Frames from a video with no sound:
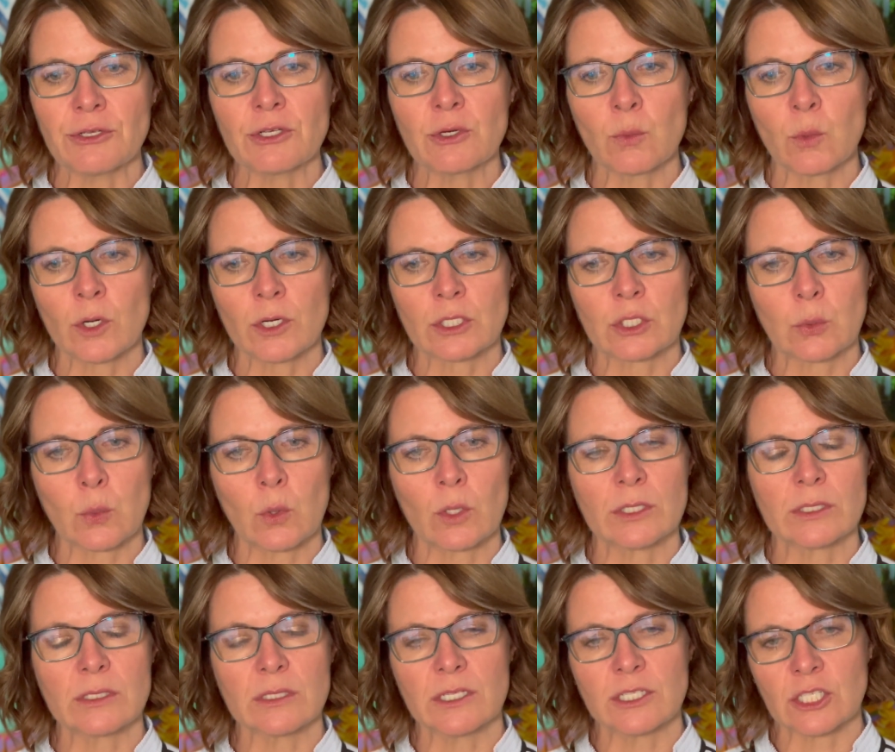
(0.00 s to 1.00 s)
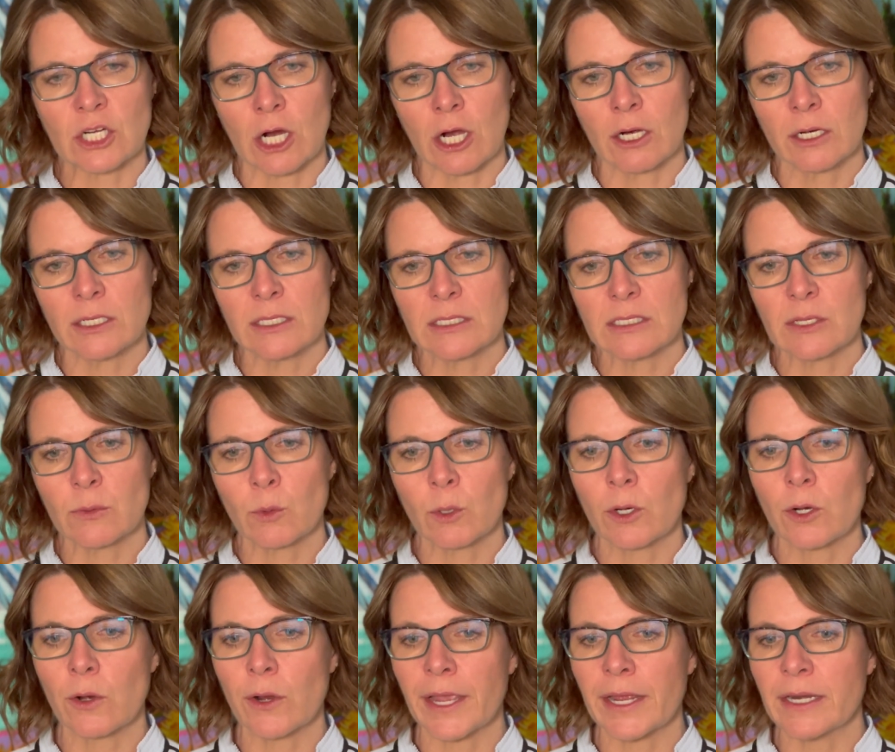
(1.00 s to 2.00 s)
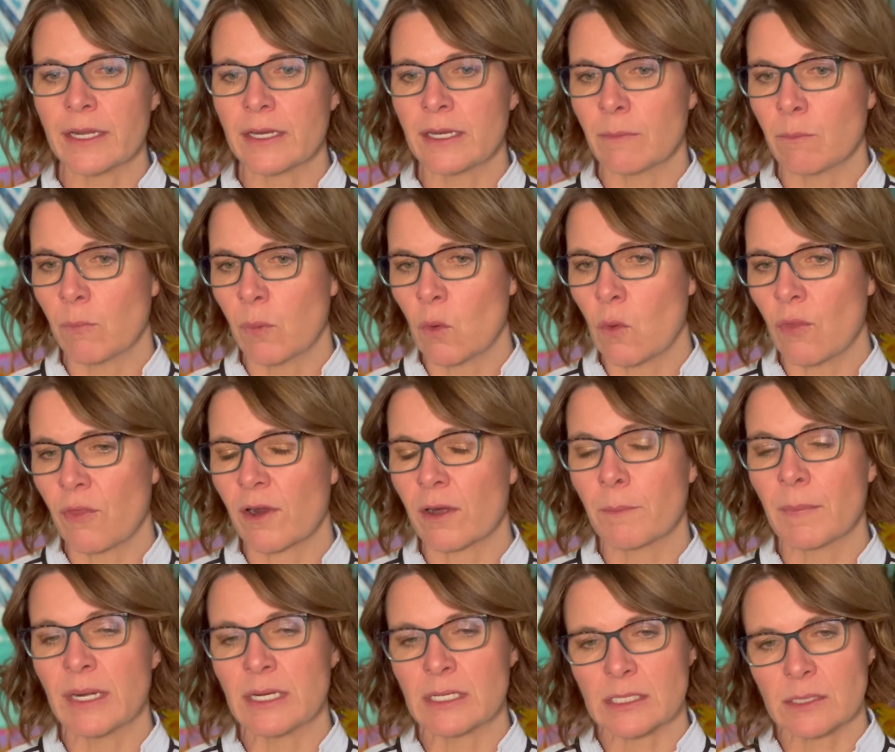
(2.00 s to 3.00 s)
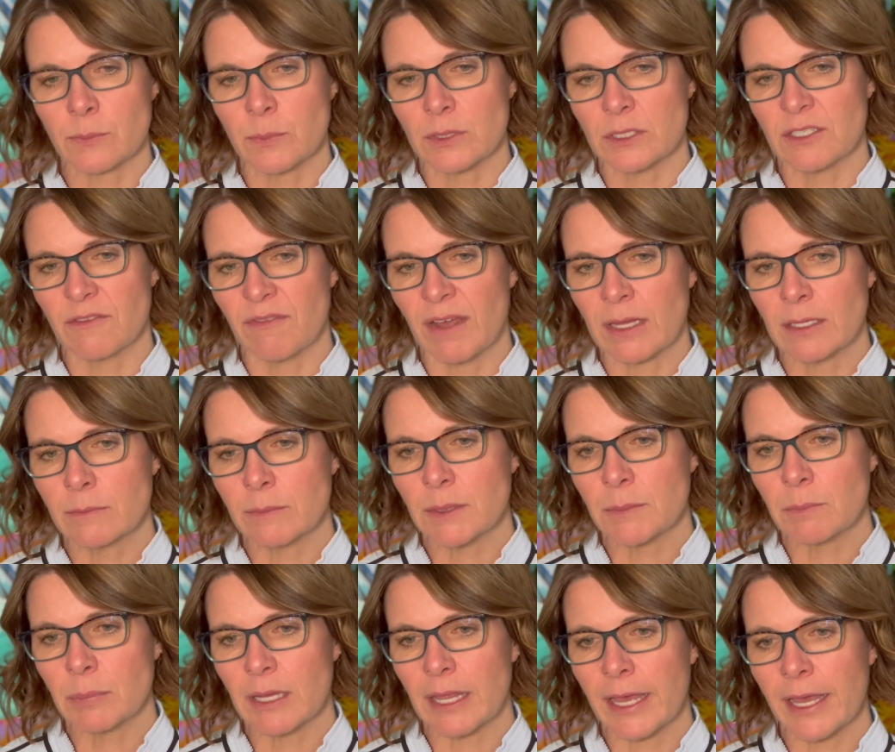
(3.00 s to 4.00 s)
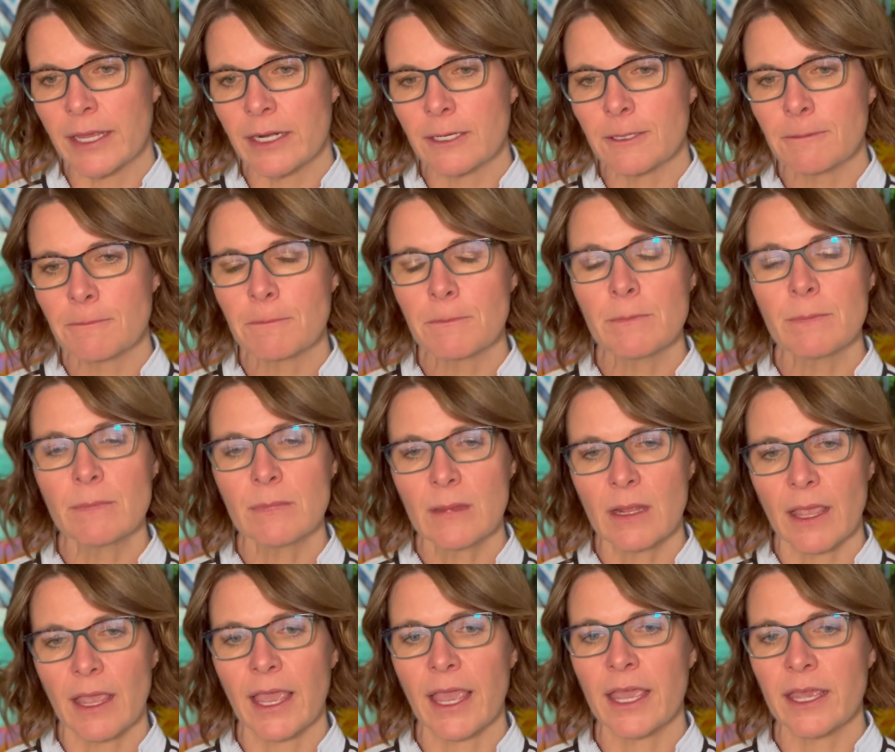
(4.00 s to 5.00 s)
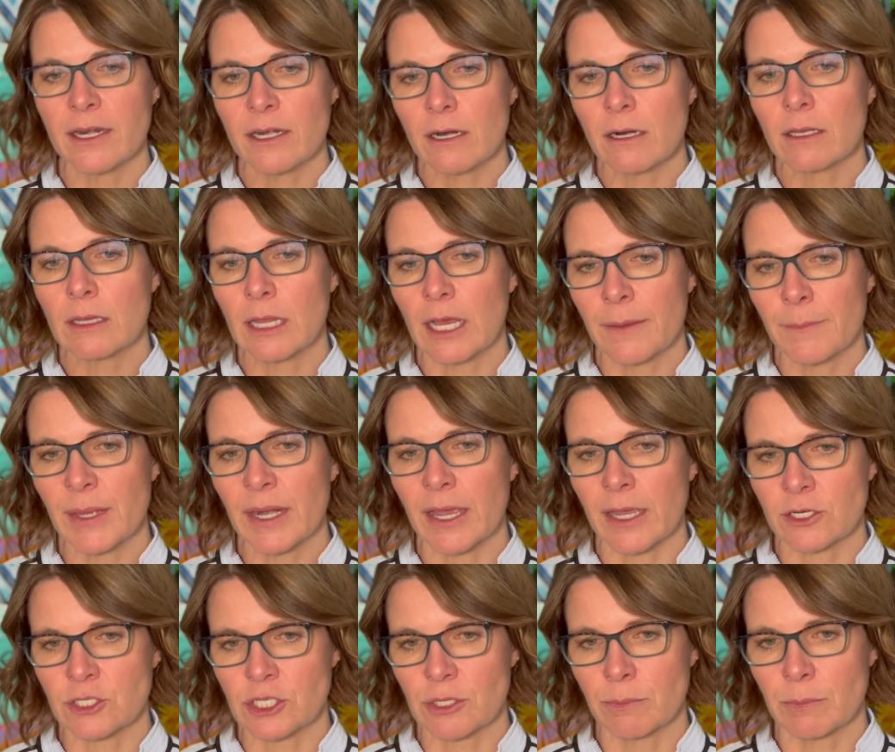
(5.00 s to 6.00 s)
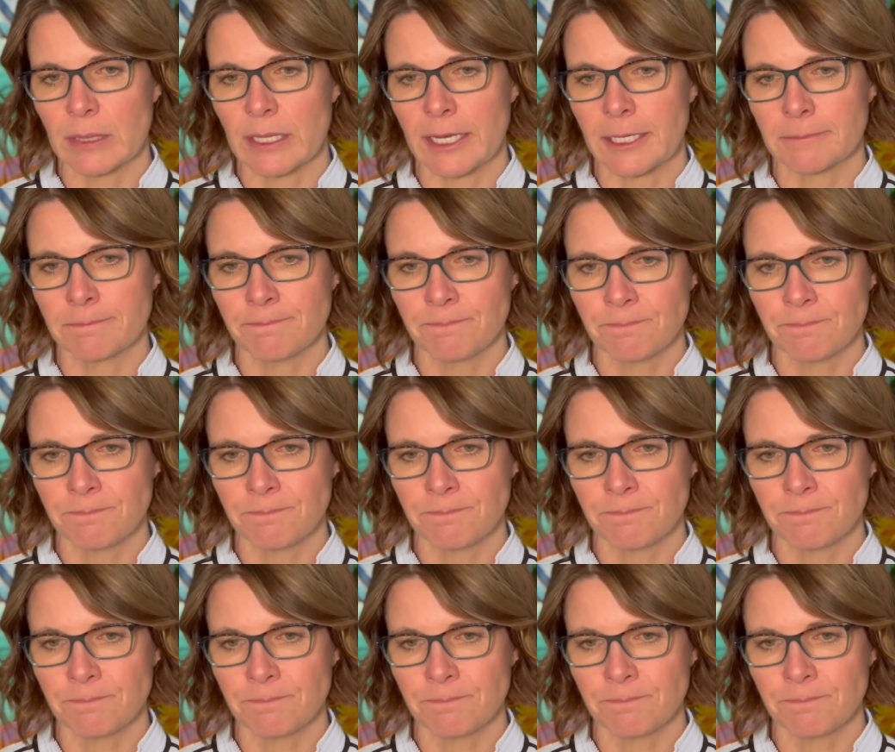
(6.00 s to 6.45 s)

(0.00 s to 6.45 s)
to work towards the targets that were created in both our municipal development plan and our climate action plan.